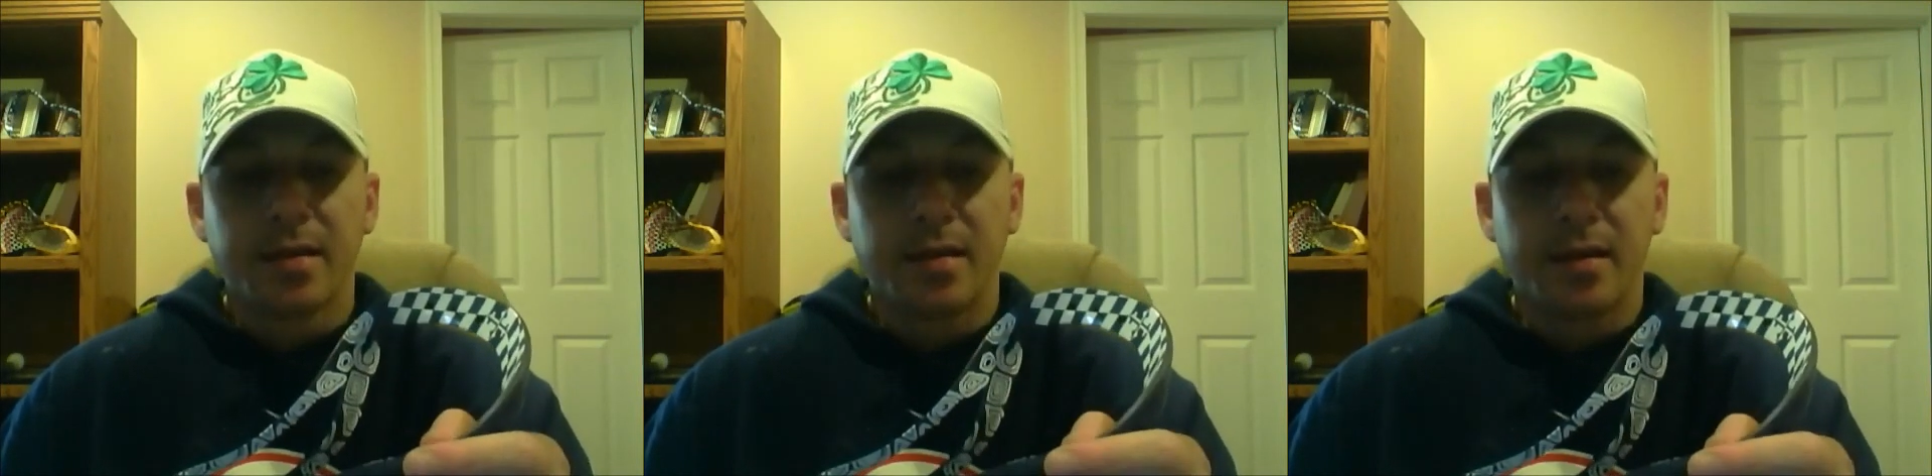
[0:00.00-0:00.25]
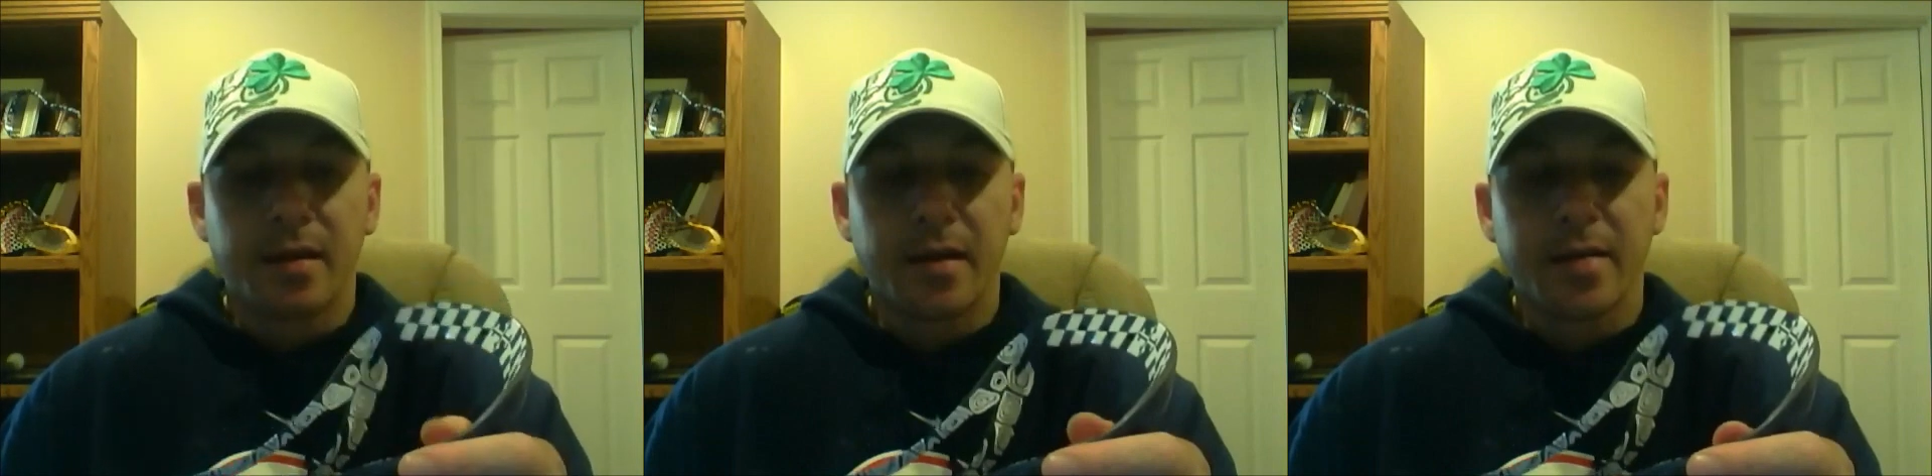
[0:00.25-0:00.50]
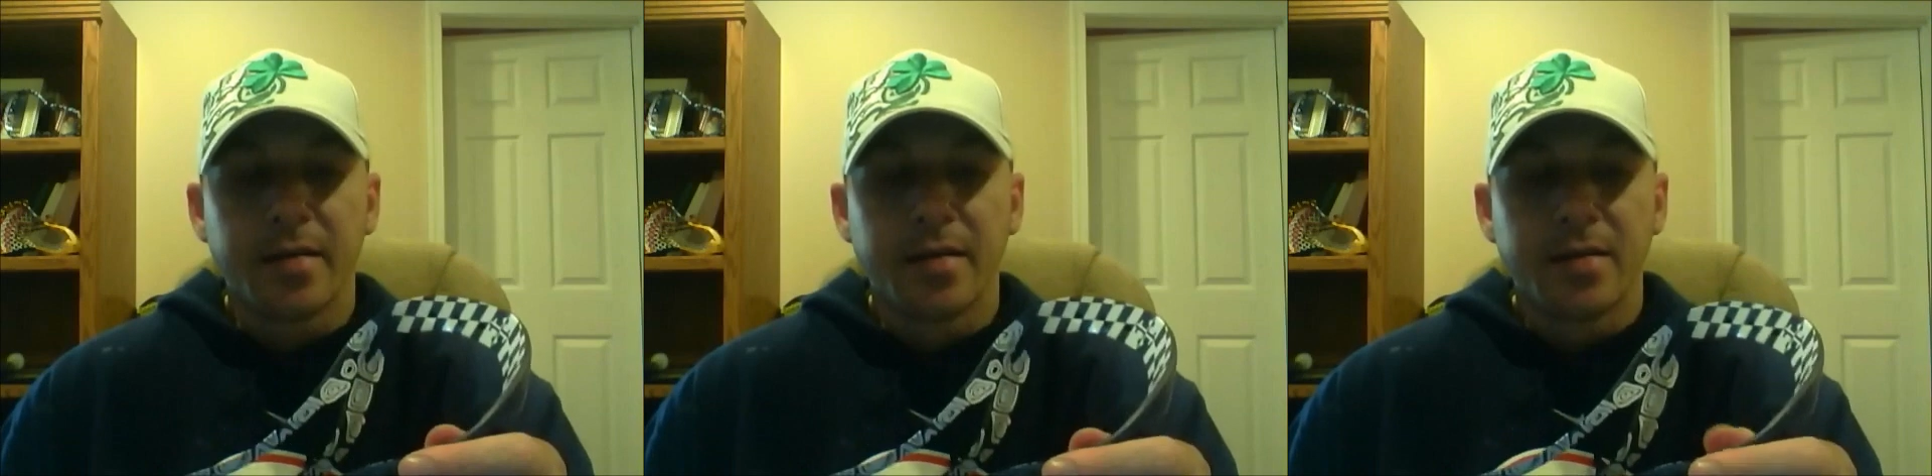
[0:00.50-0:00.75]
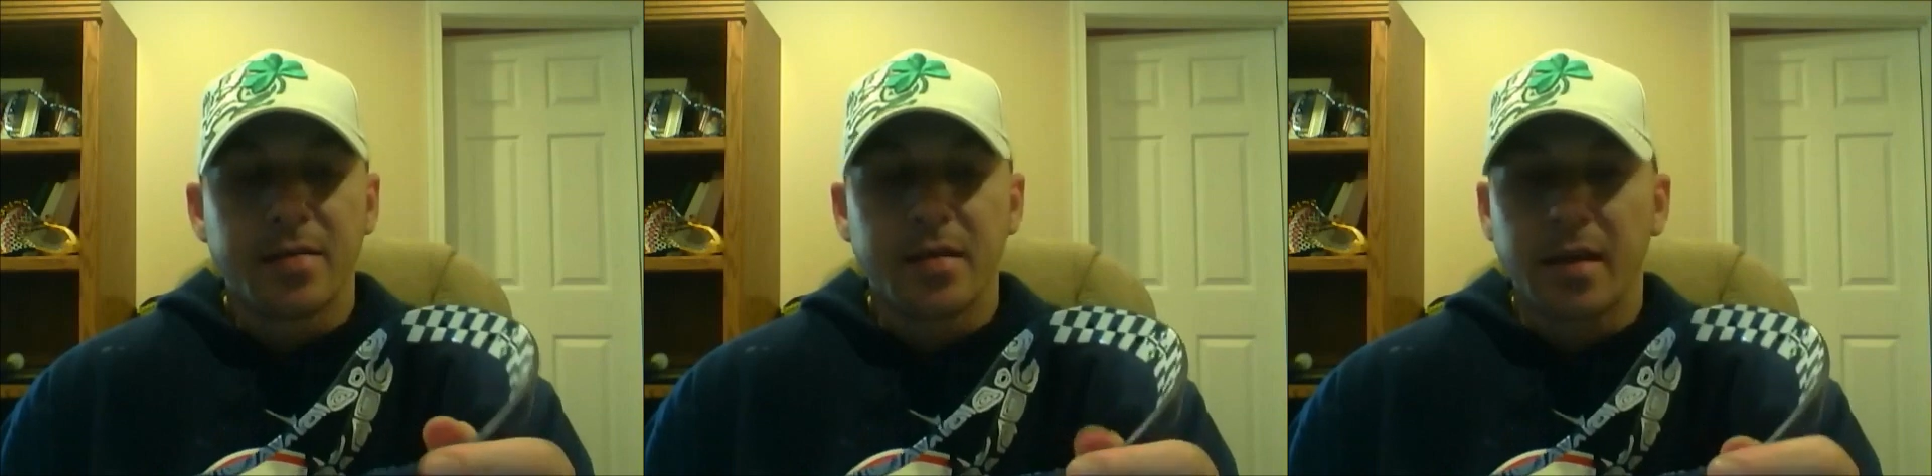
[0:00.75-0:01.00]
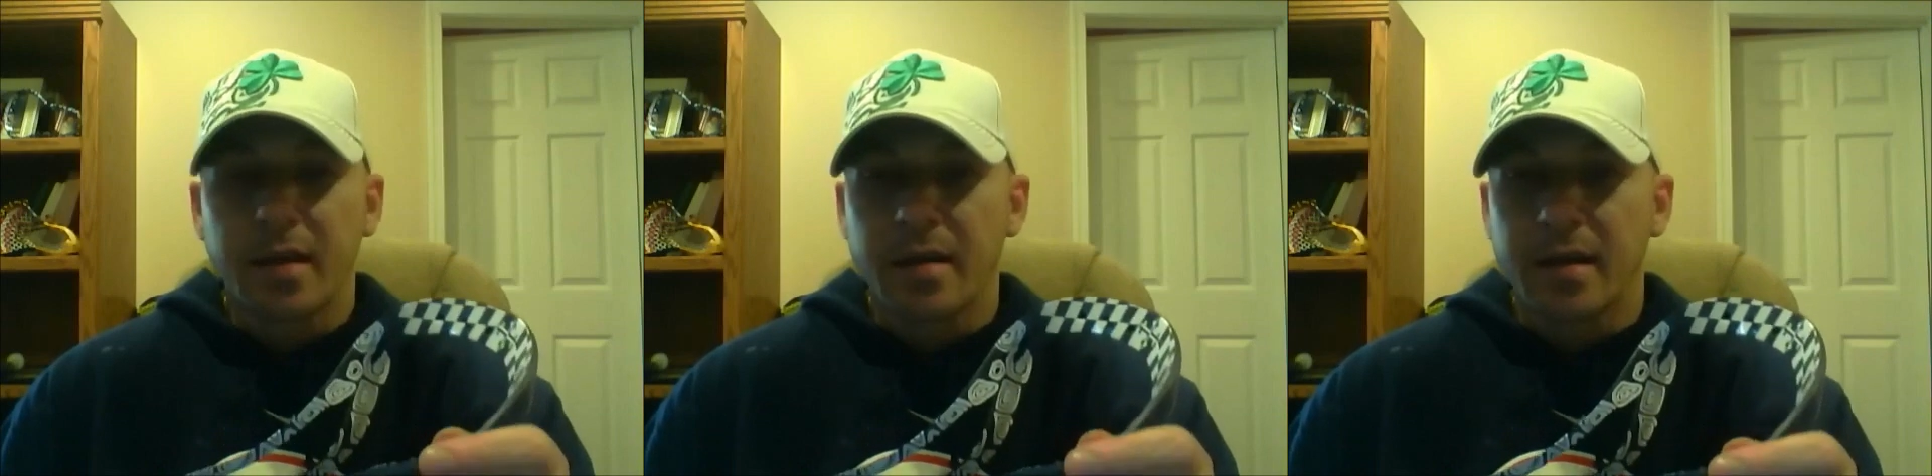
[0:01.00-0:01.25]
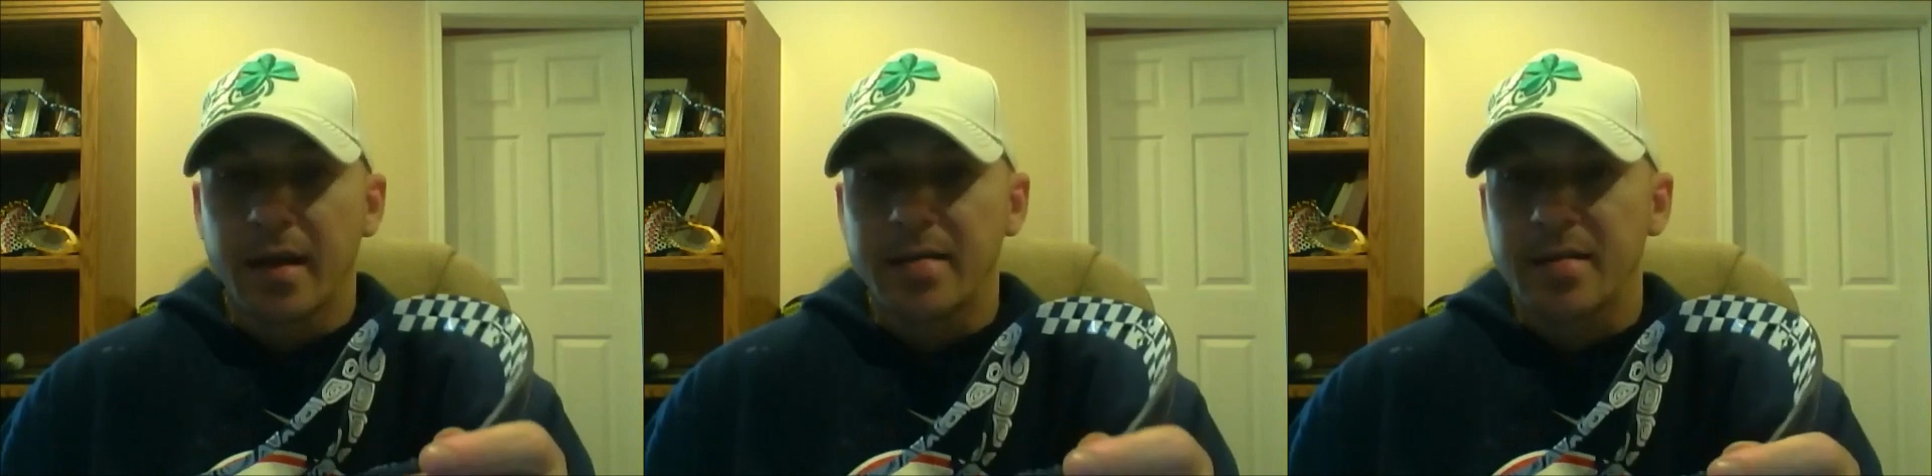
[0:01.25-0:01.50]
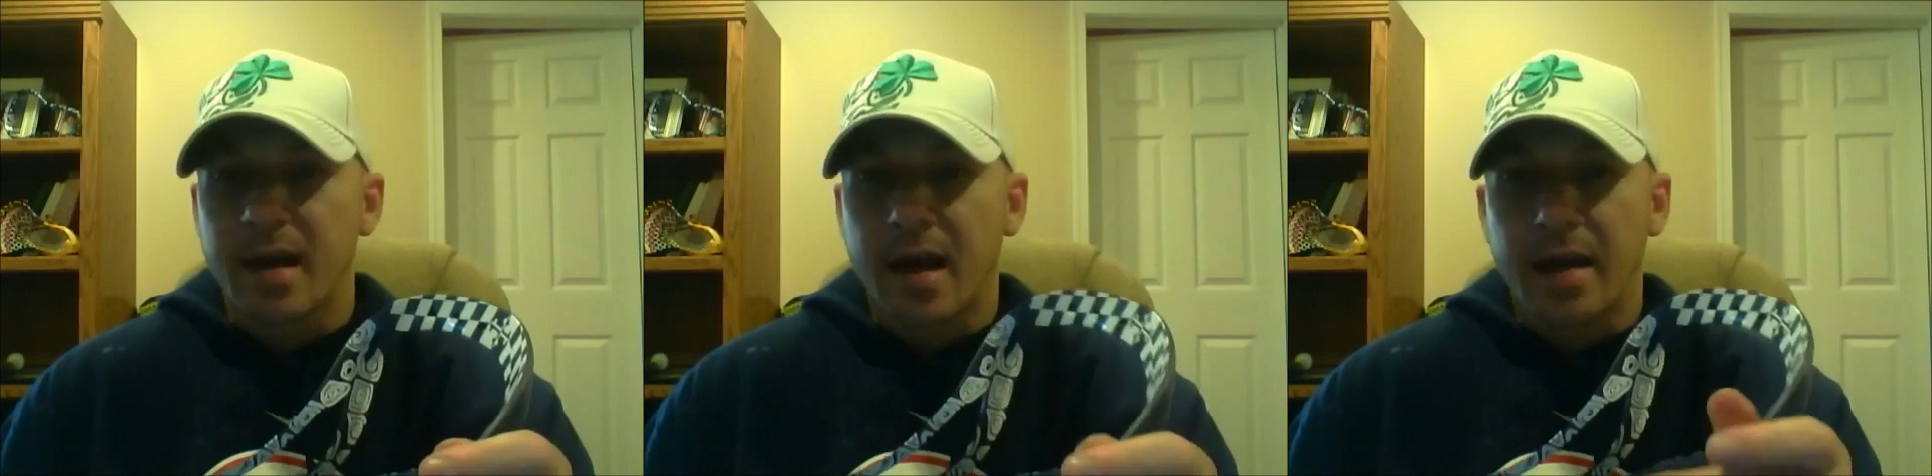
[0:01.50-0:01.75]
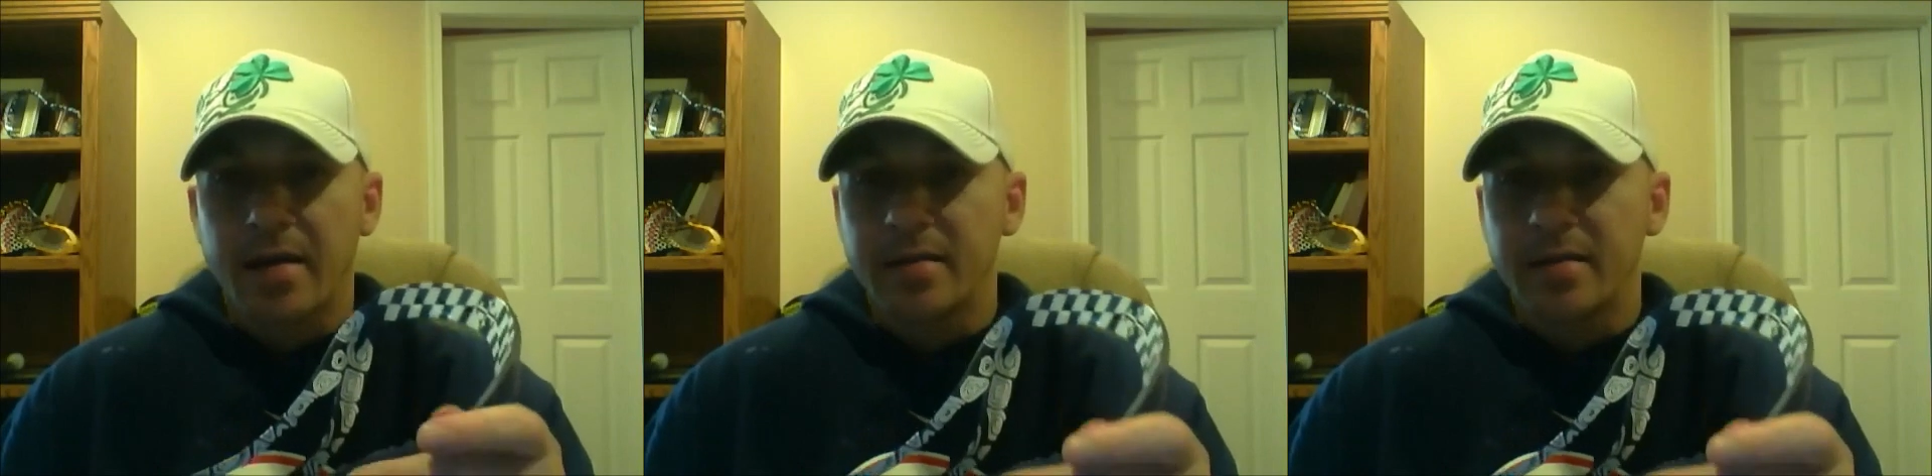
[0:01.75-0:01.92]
Alright, so you get it nice and hot,